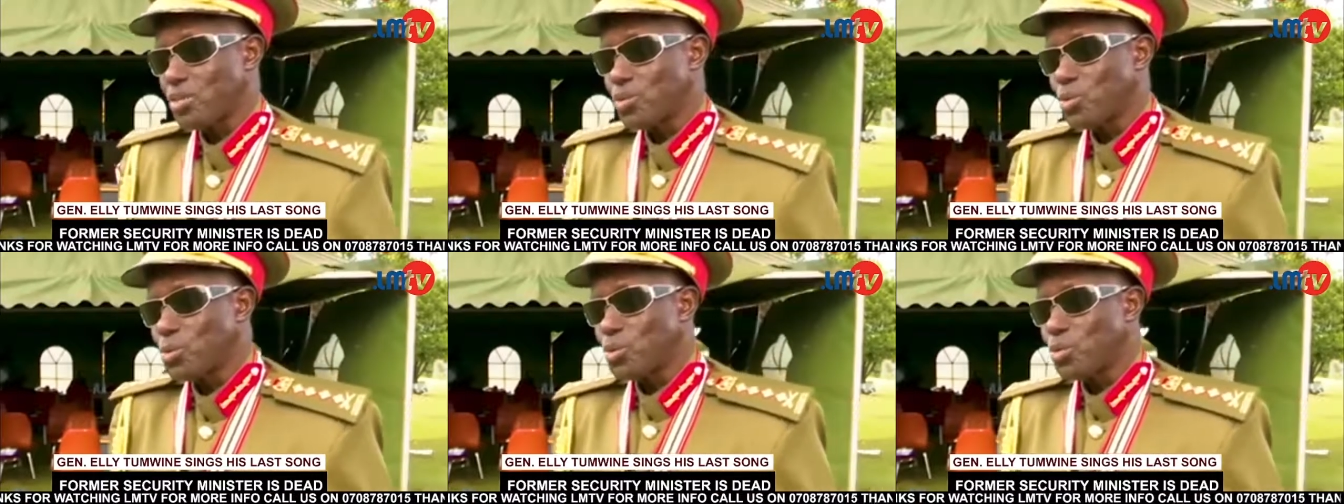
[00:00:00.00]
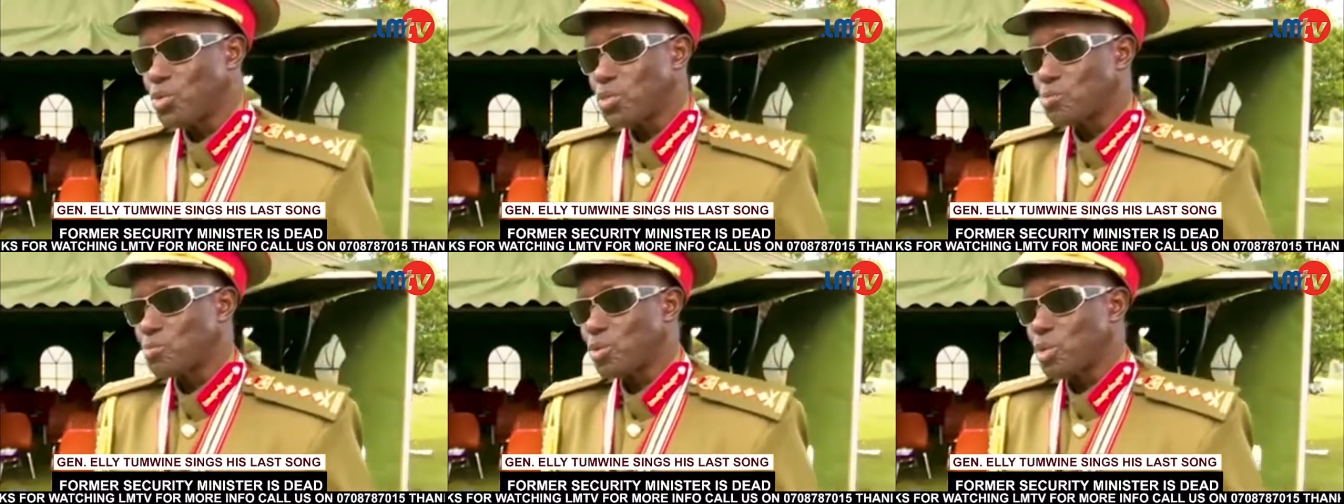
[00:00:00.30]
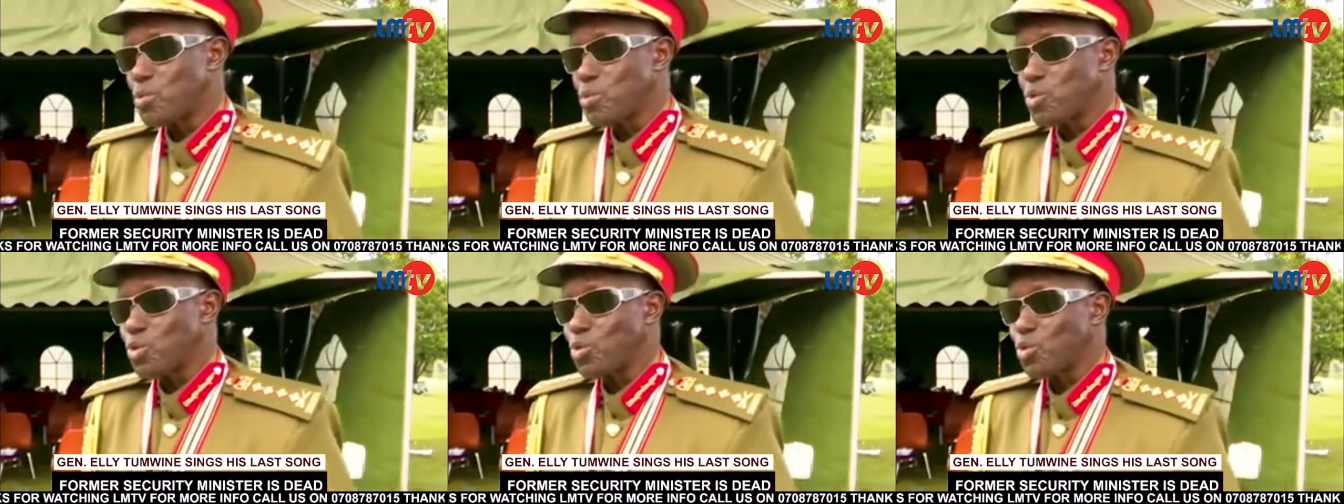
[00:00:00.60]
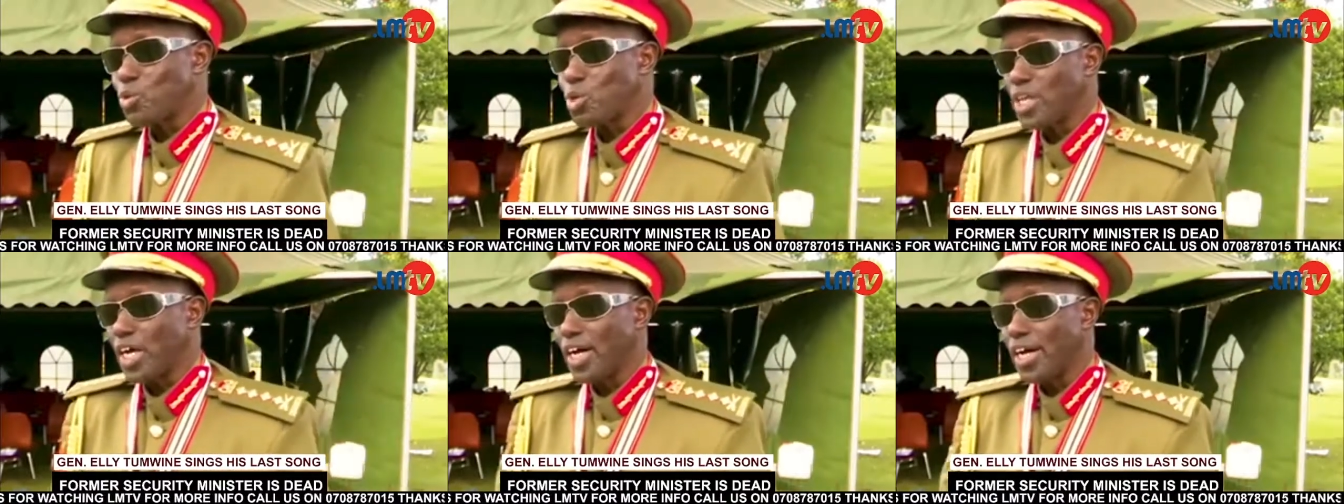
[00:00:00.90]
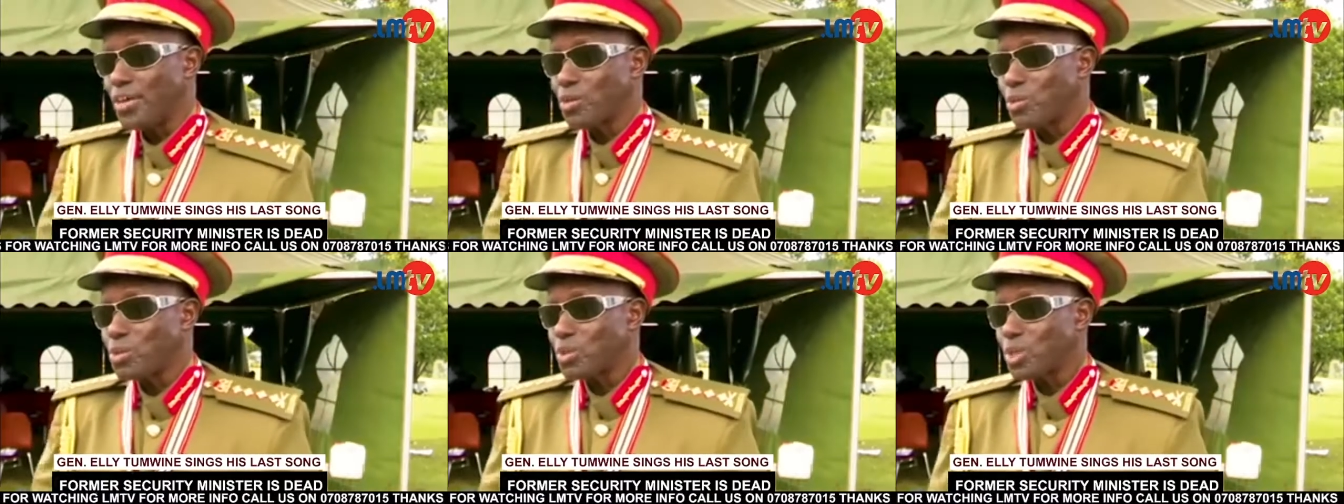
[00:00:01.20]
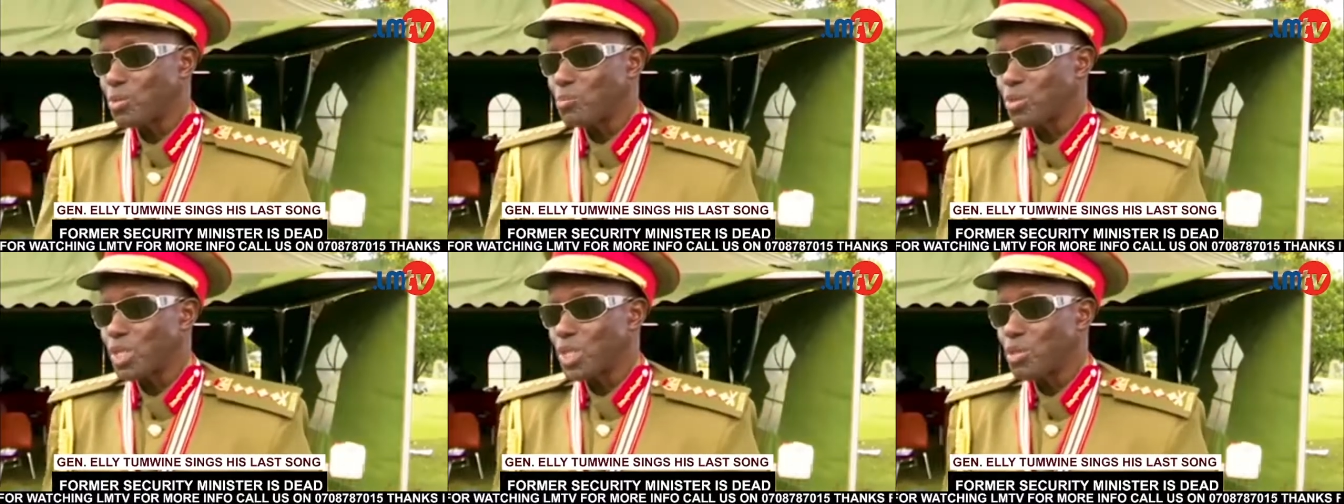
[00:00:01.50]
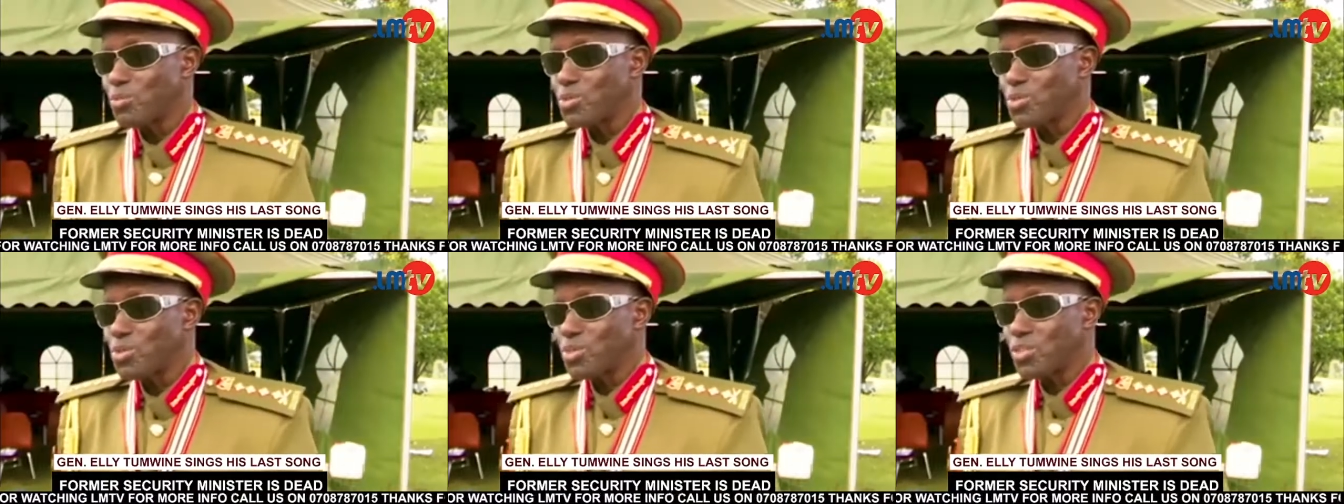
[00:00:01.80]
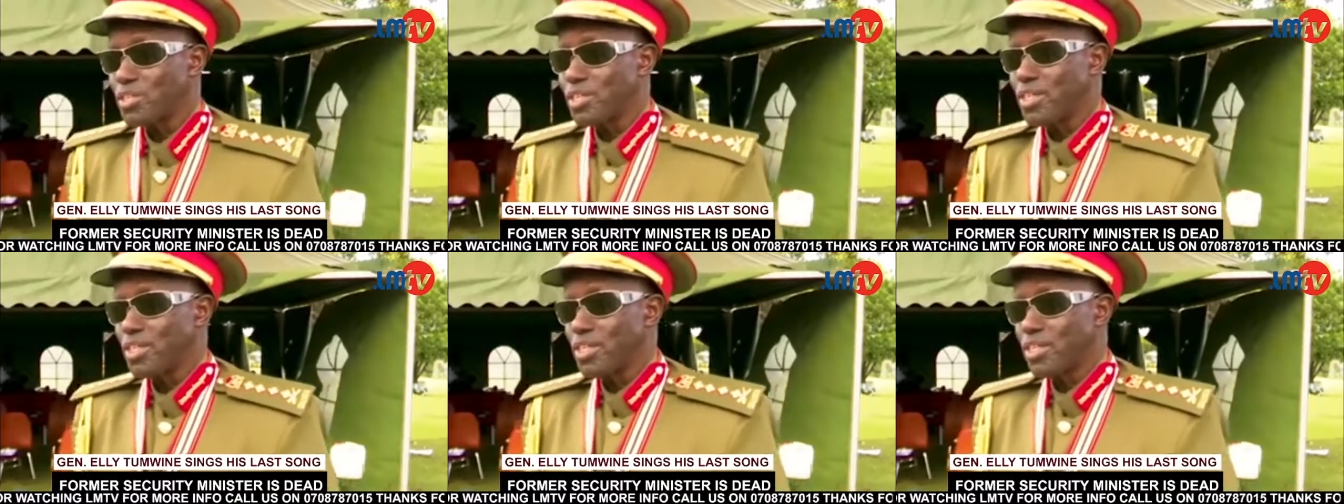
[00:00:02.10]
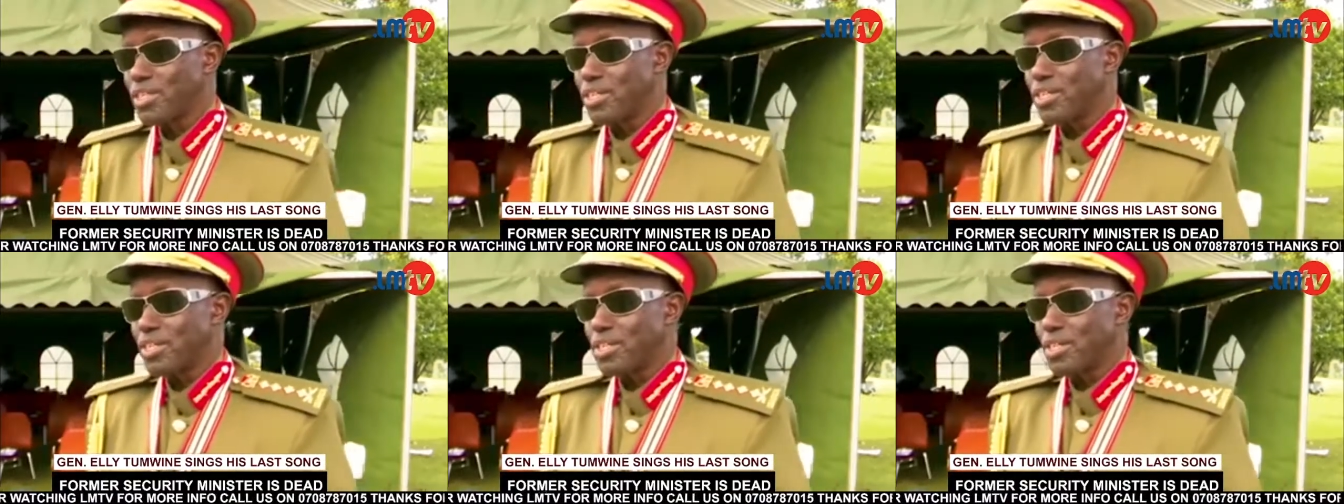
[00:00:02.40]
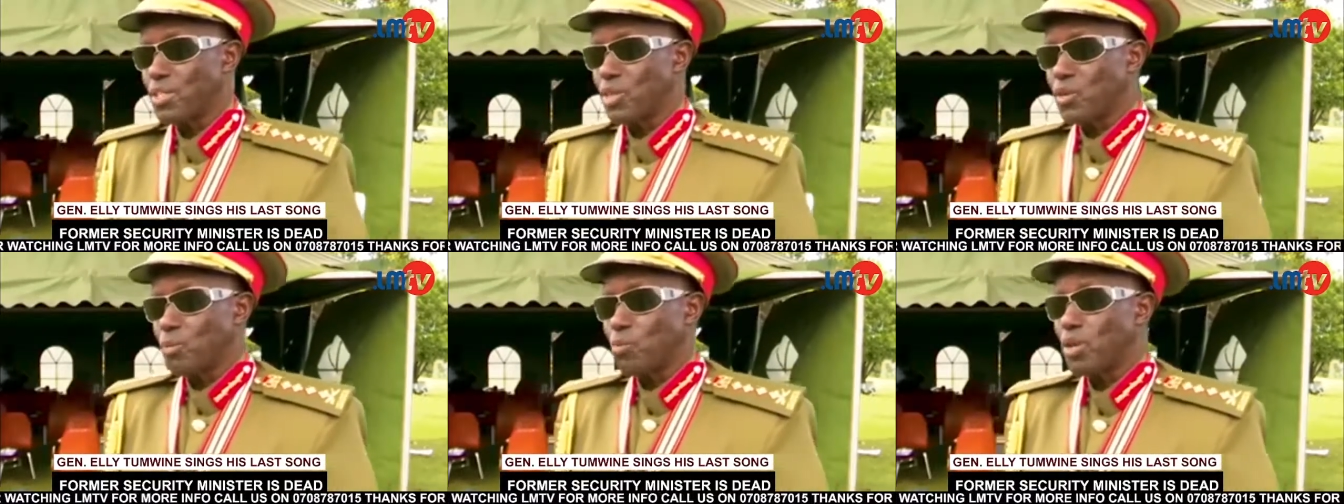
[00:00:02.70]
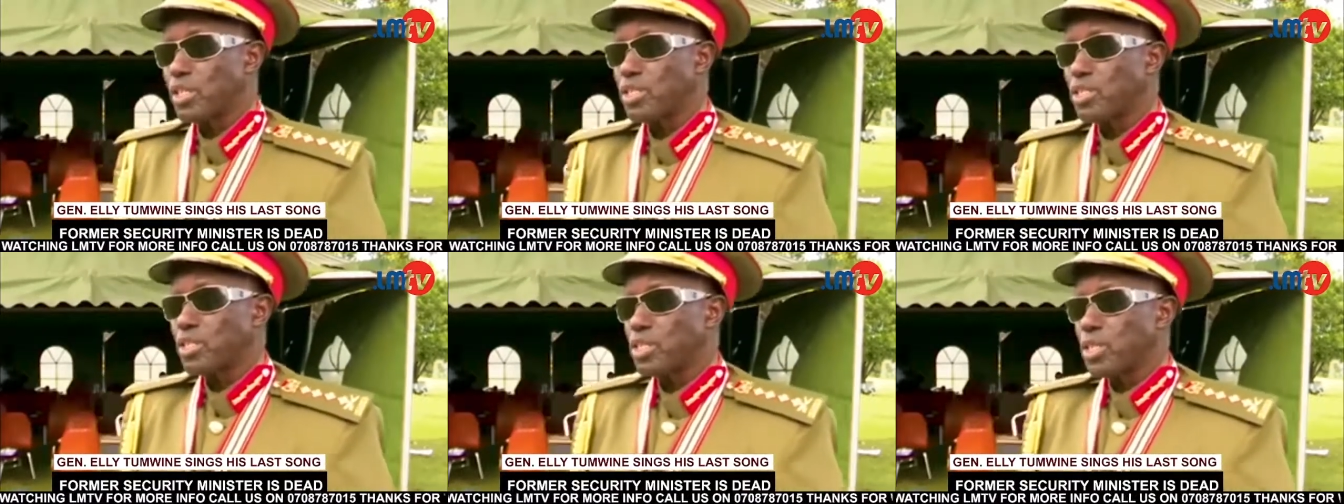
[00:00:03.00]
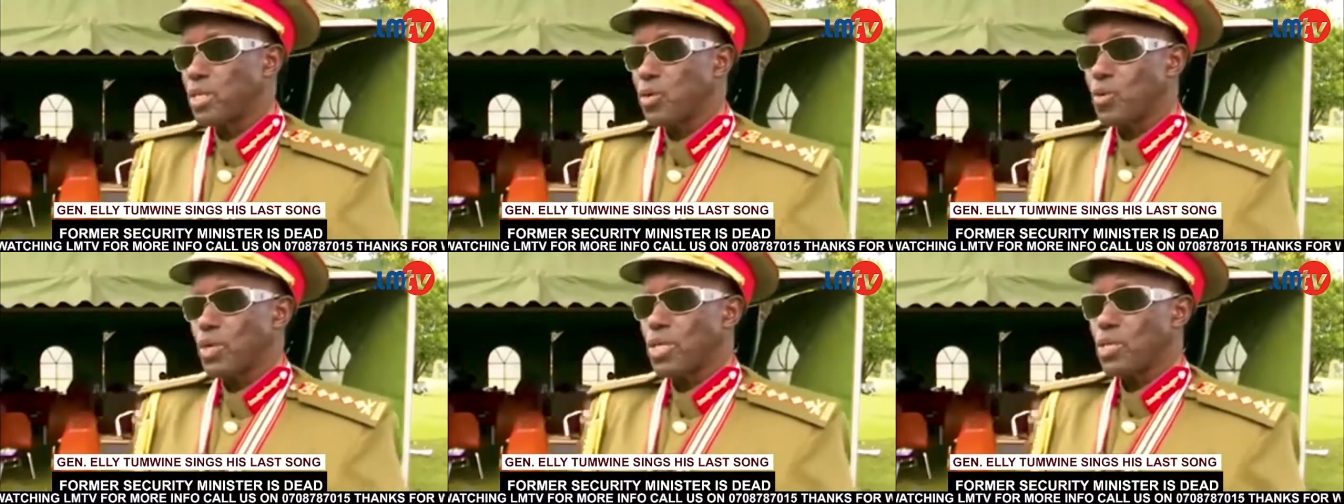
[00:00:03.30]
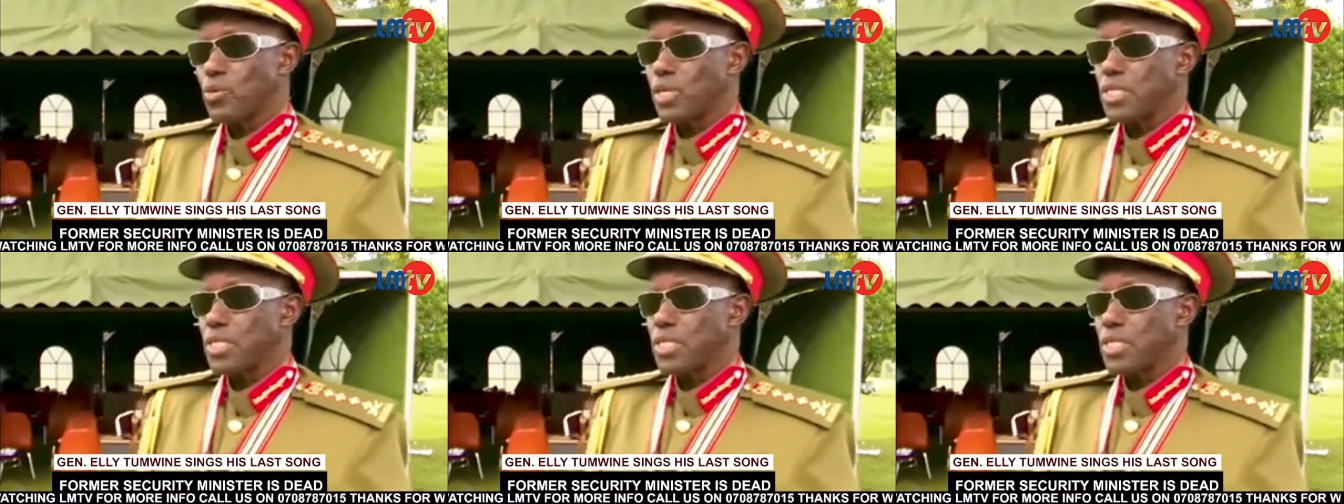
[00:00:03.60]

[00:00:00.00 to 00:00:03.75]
or sometimes you die, or sometimes. But when you